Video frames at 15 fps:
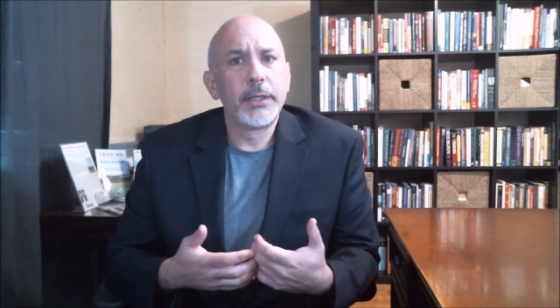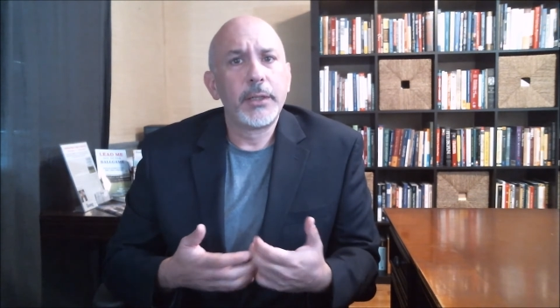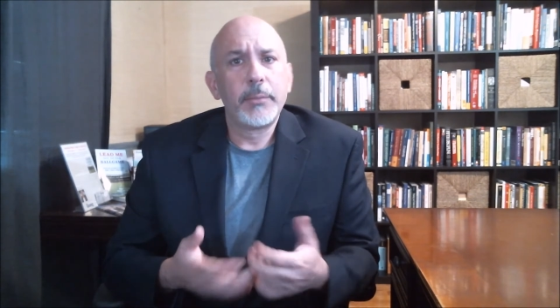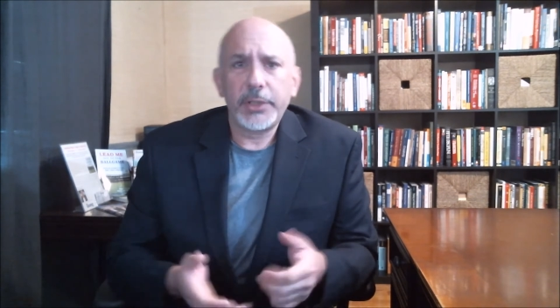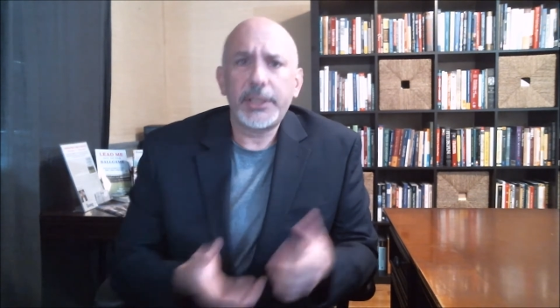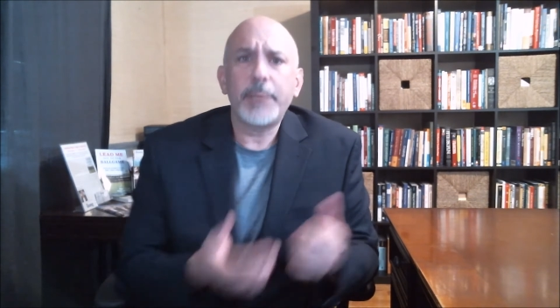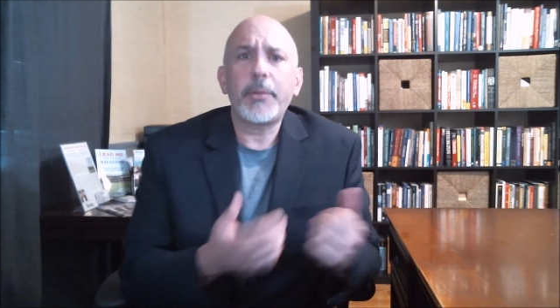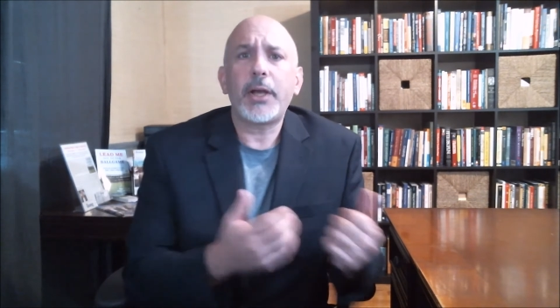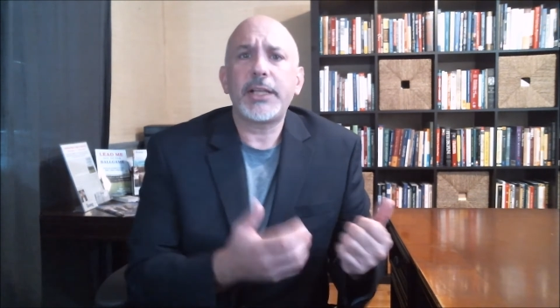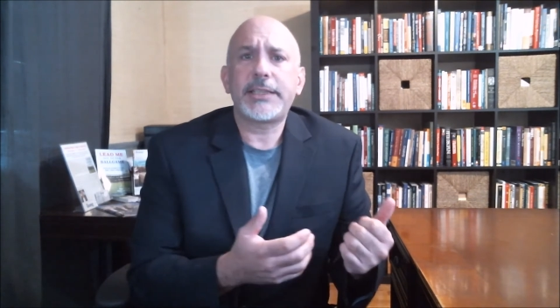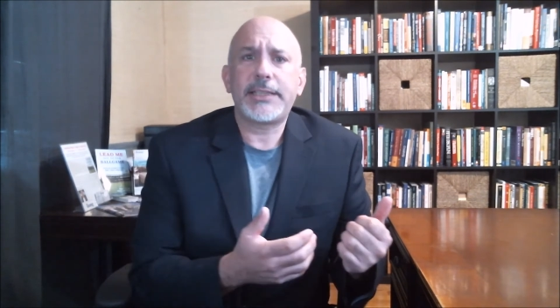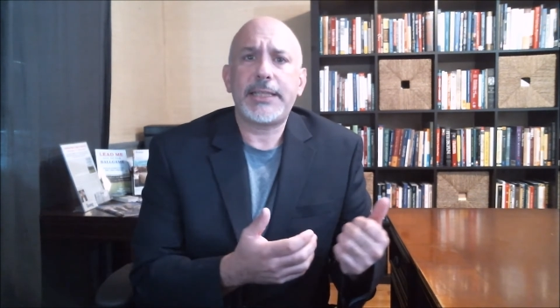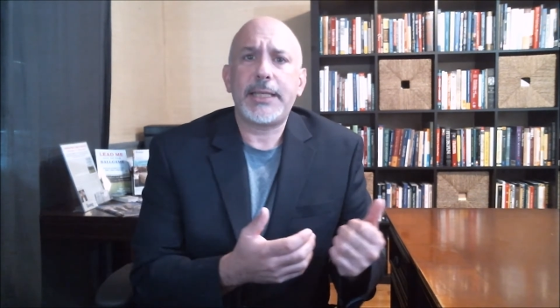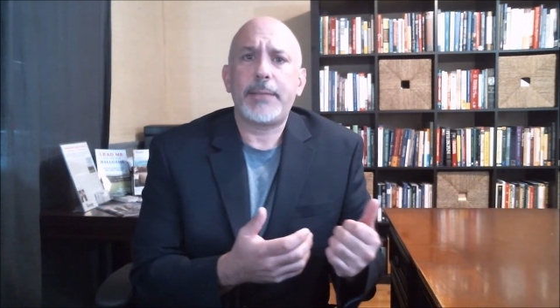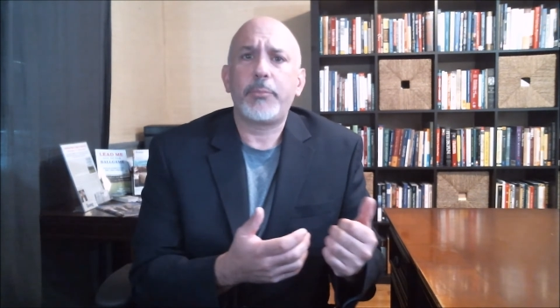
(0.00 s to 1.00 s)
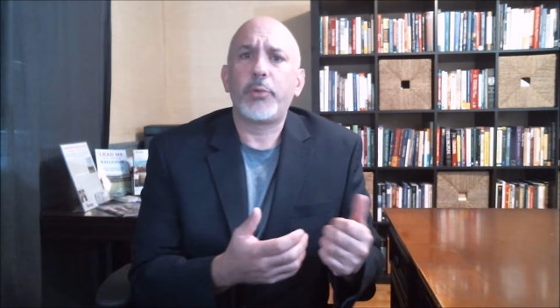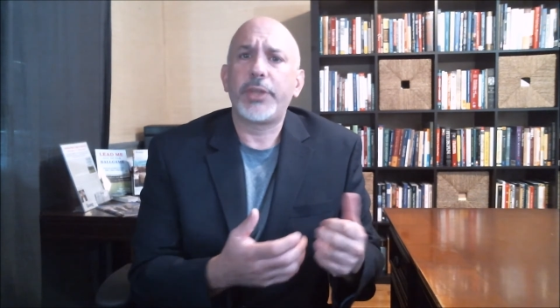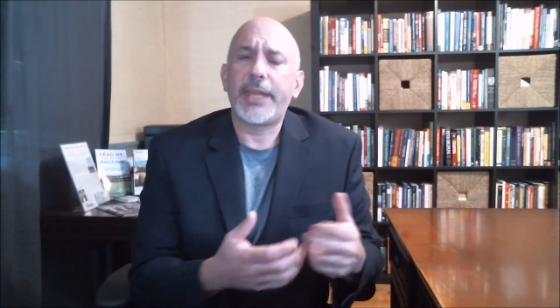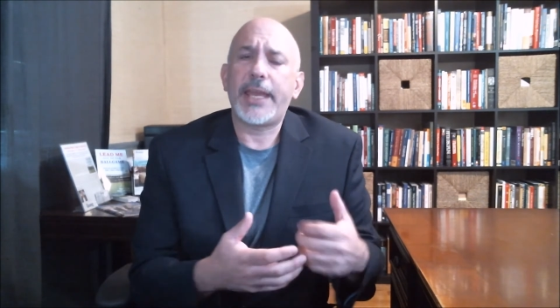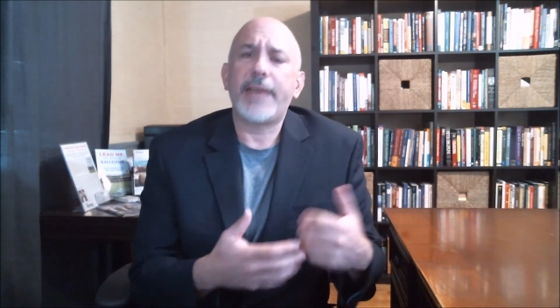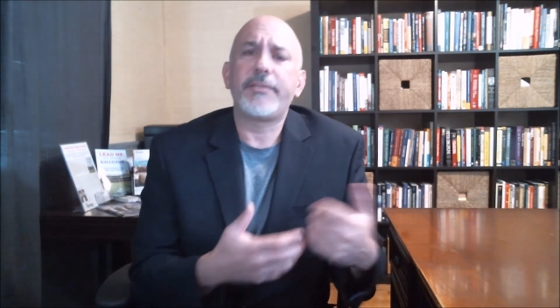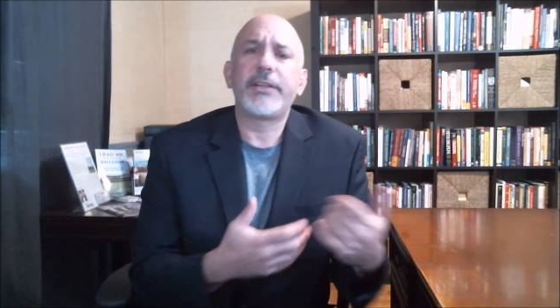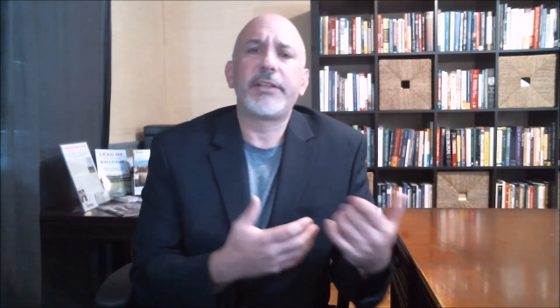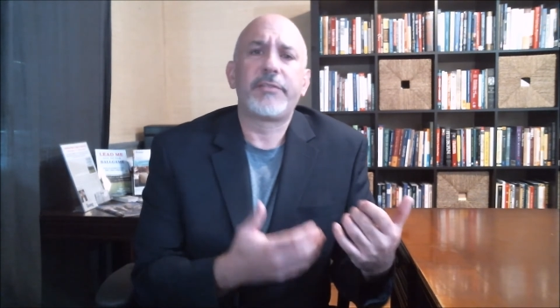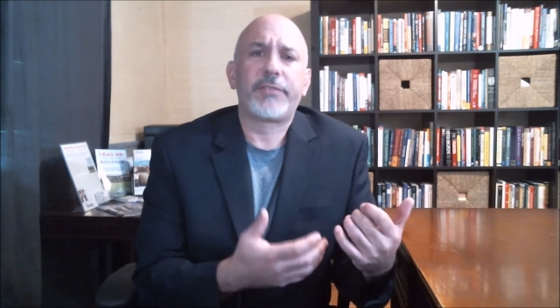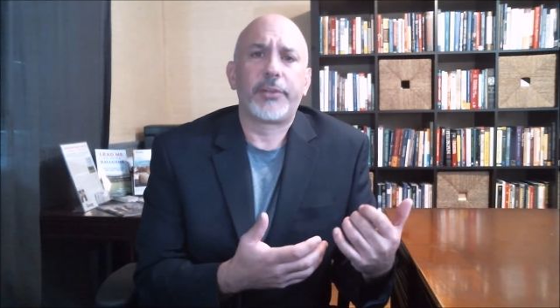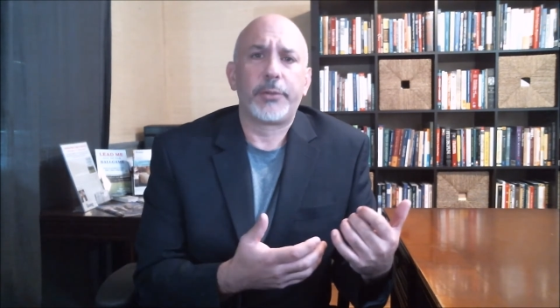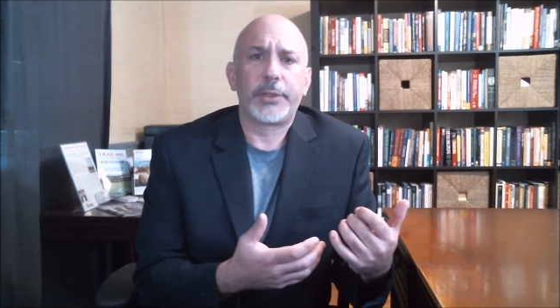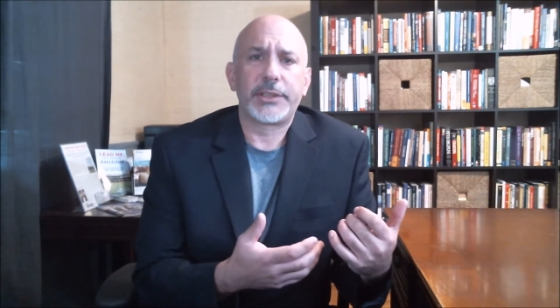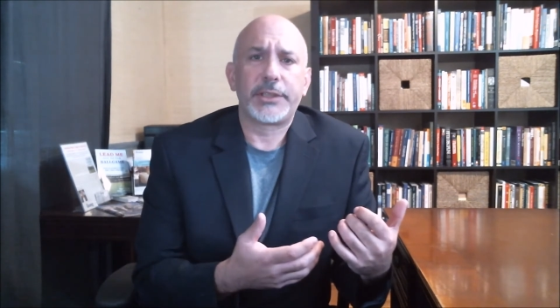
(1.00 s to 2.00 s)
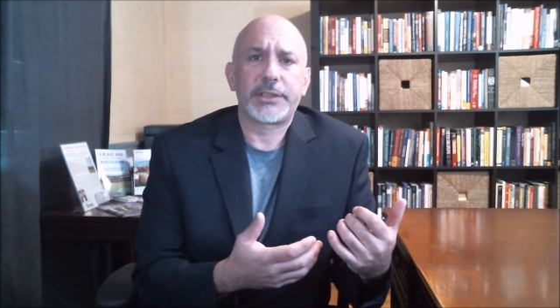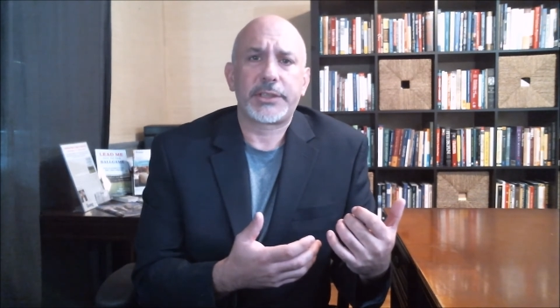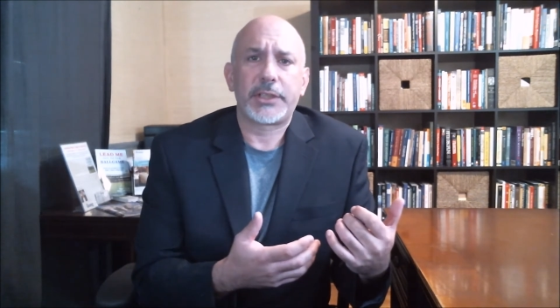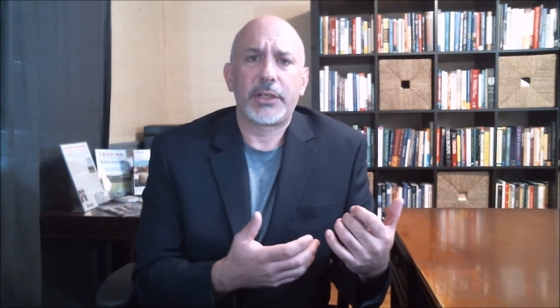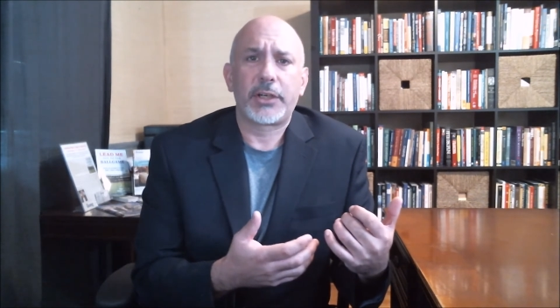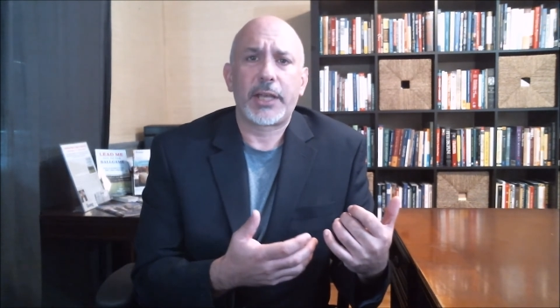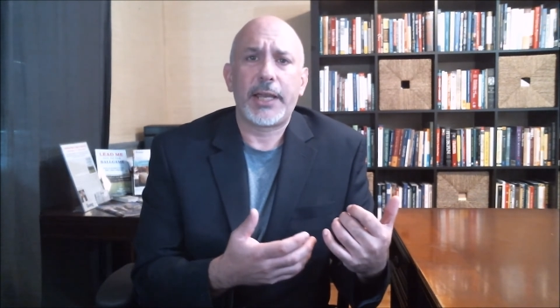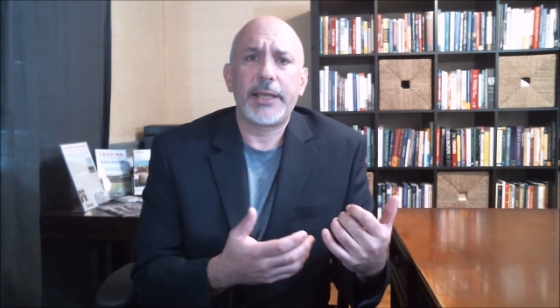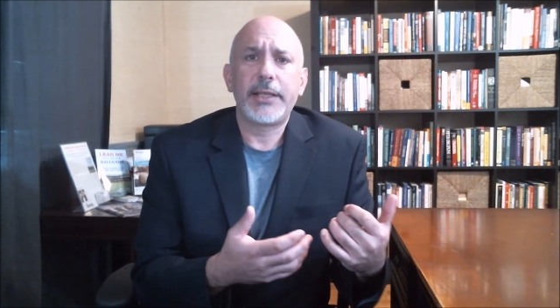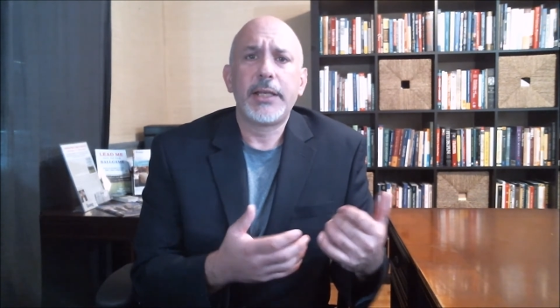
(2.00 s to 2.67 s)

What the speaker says: Put them on a team where they have an influence, okay?